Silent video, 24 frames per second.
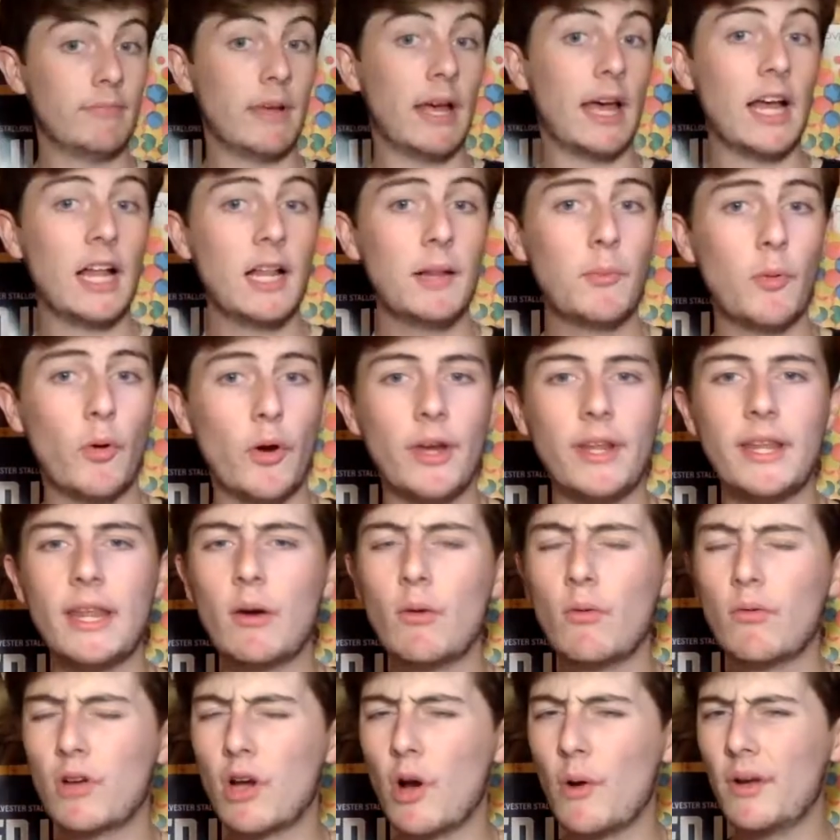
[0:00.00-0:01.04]
Hellboy.
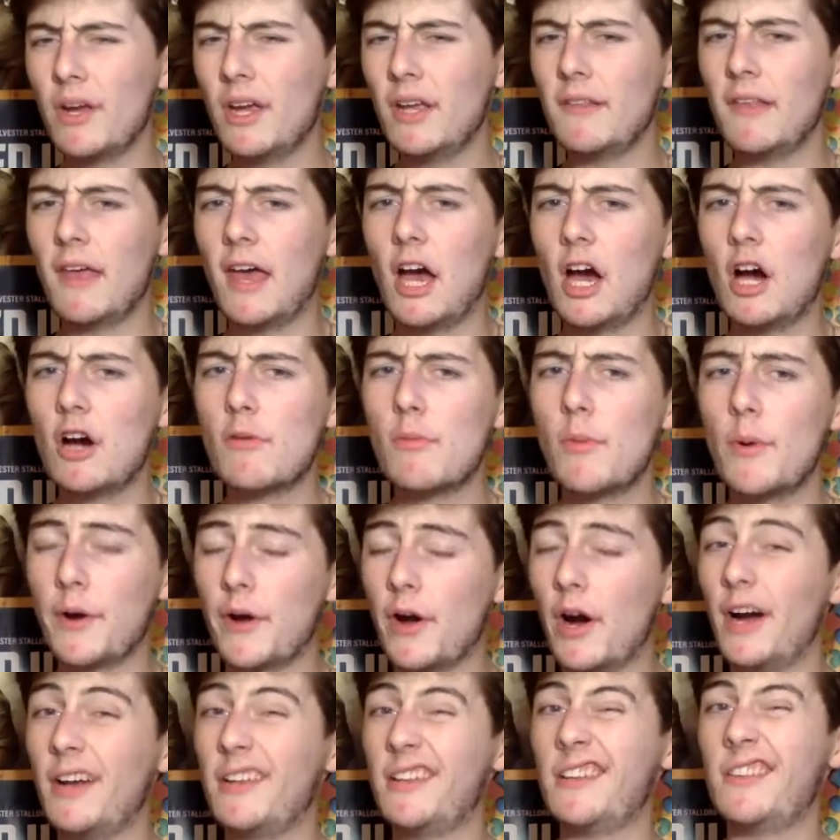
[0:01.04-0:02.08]
Now, going into
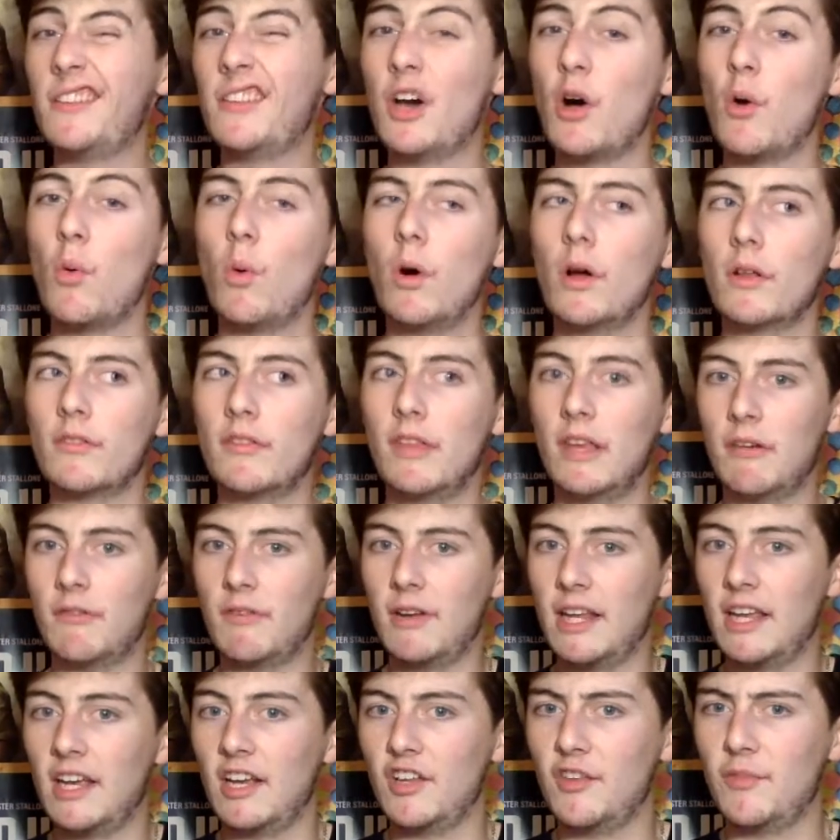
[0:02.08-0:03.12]
Hellboy, I didn't know what to
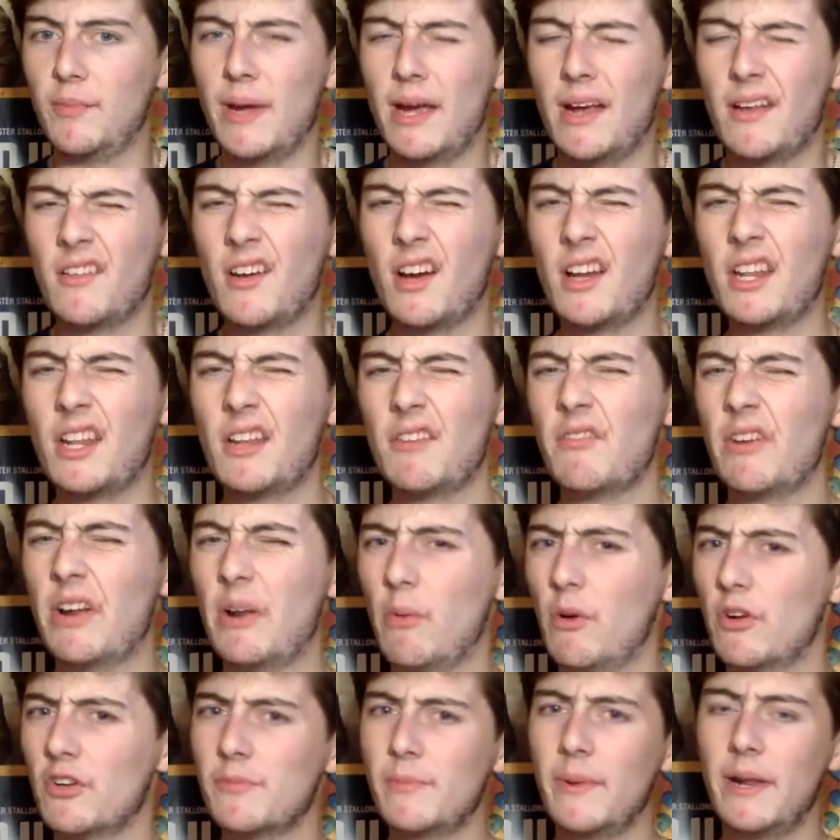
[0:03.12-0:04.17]
really expect. I didn't really
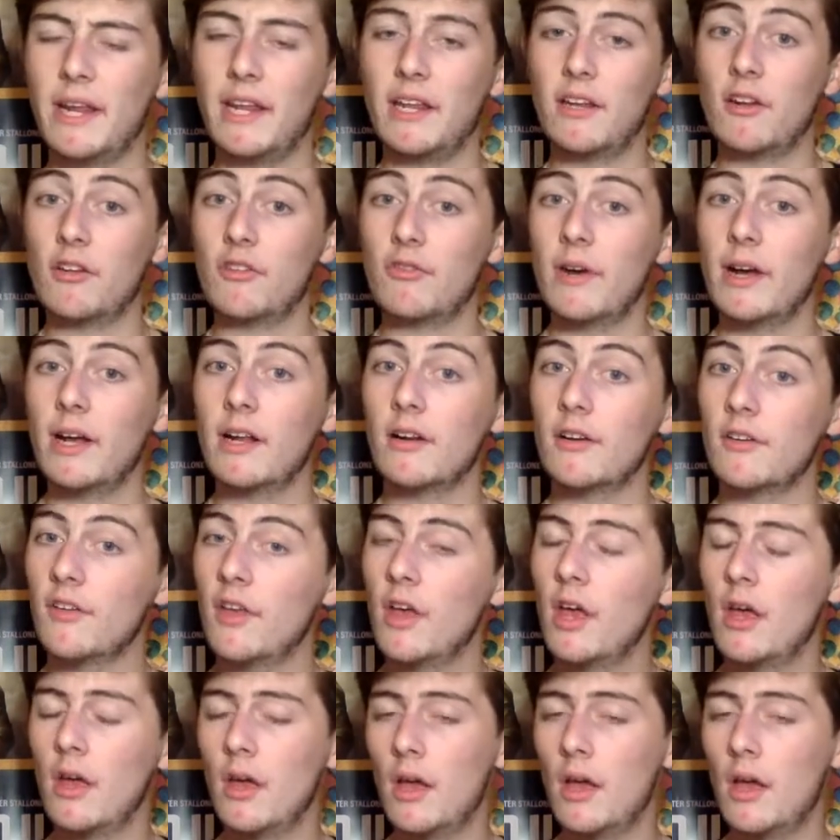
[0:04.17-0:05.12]
watch many of the trailers.